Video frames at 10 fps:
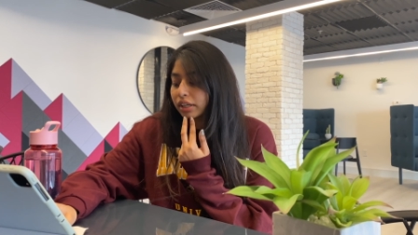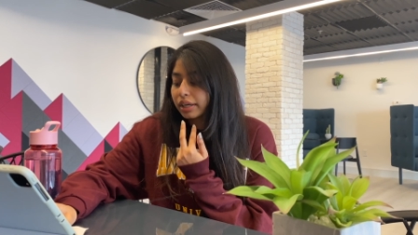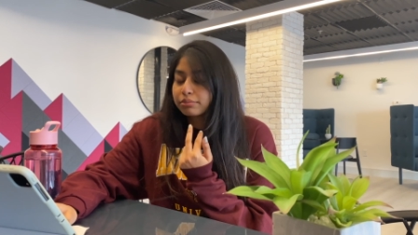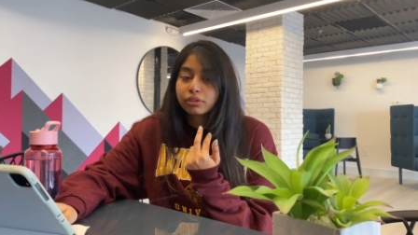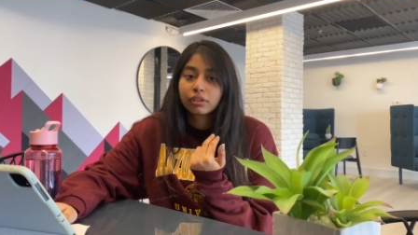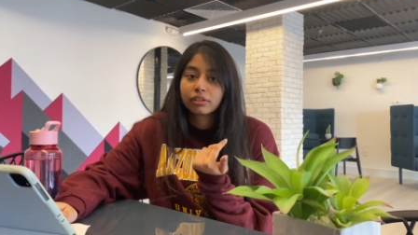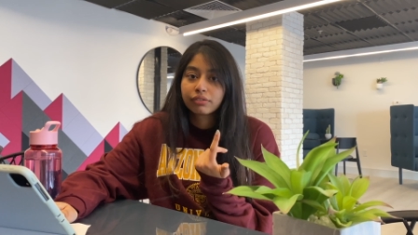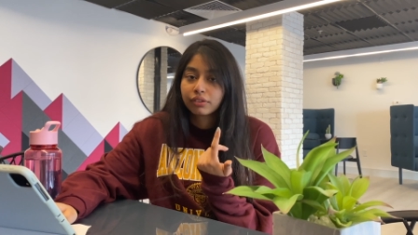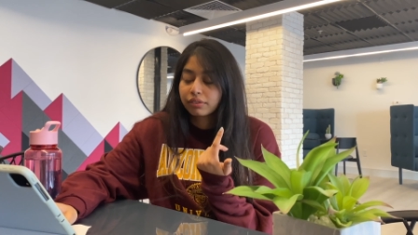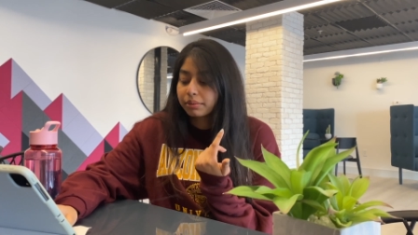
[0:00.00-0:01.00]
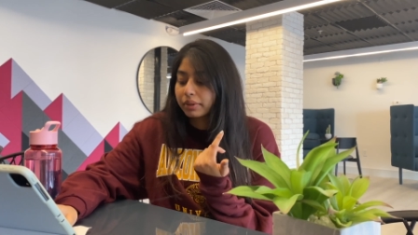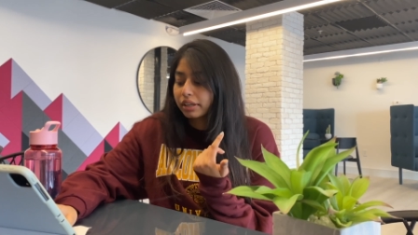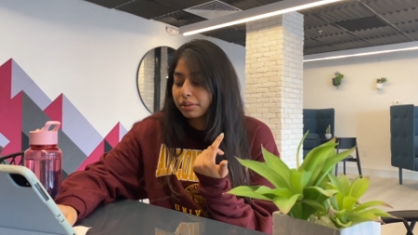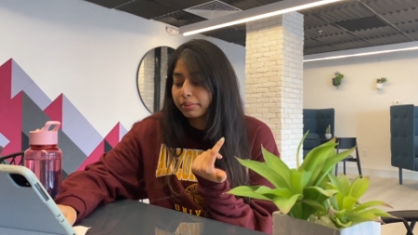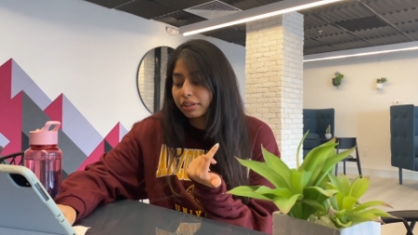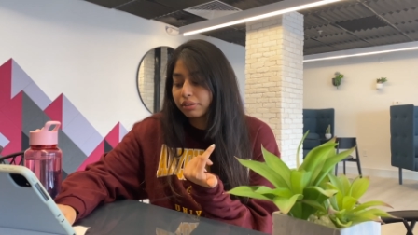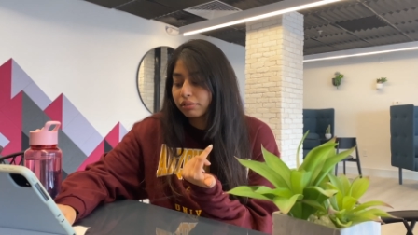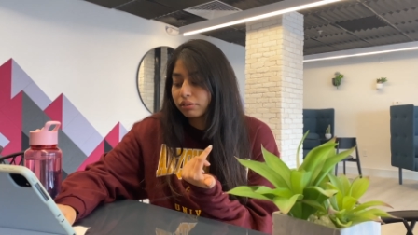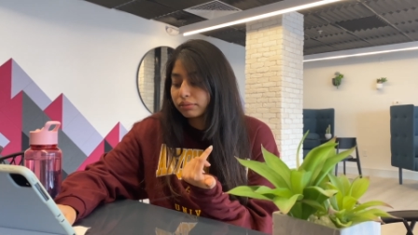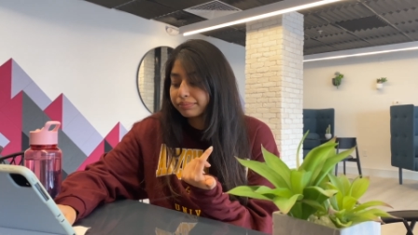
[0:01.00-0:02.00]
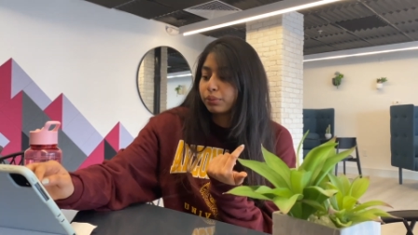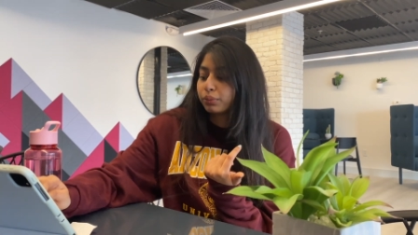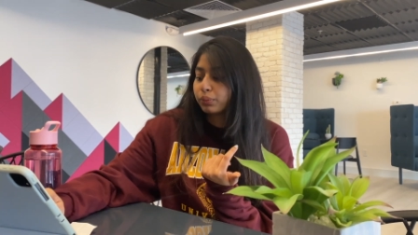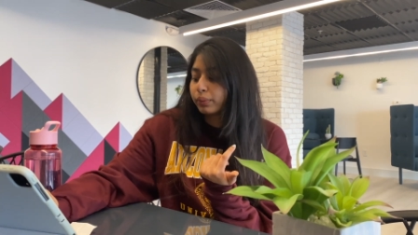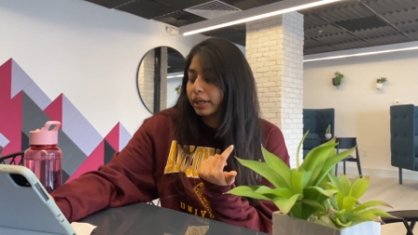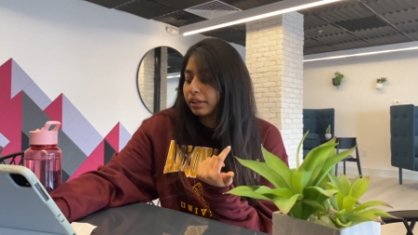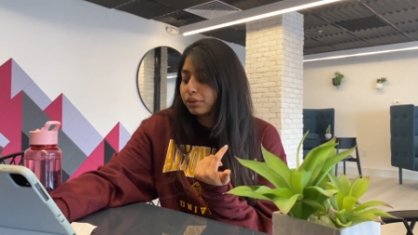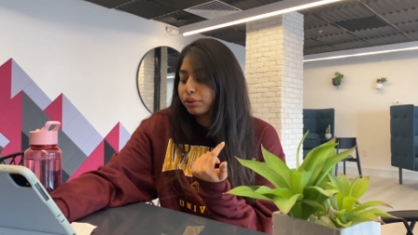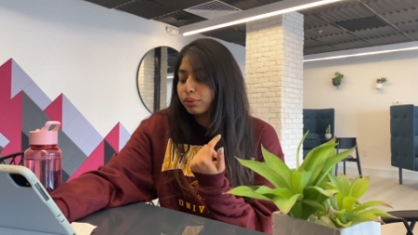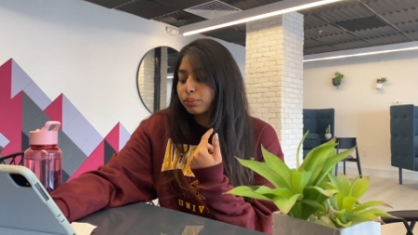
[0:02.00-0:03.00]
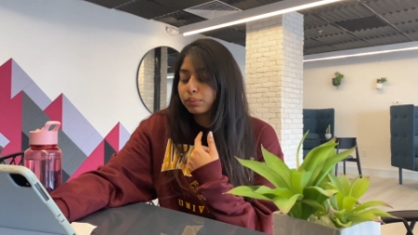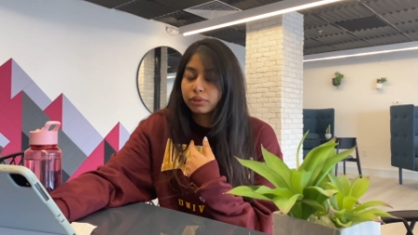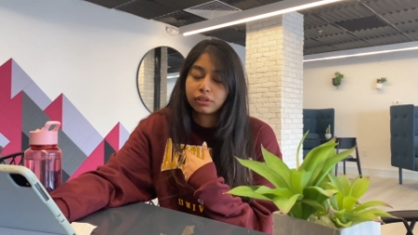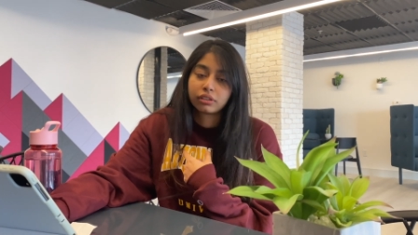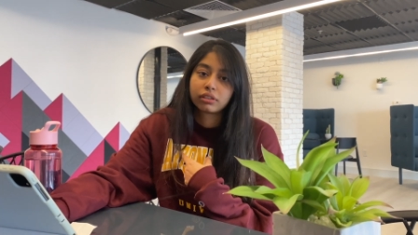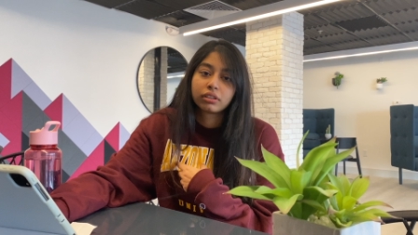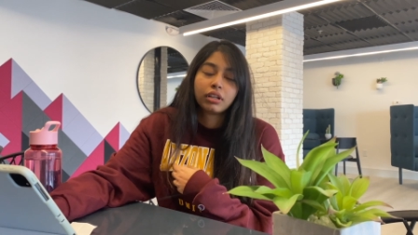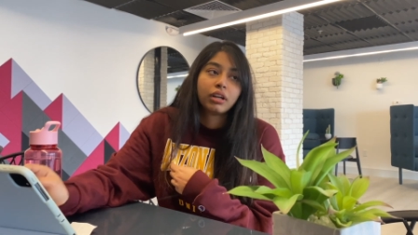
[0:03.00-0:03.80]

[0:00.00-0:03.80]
I'm sure if you're from Hyderabad, you'll know. Where do you work?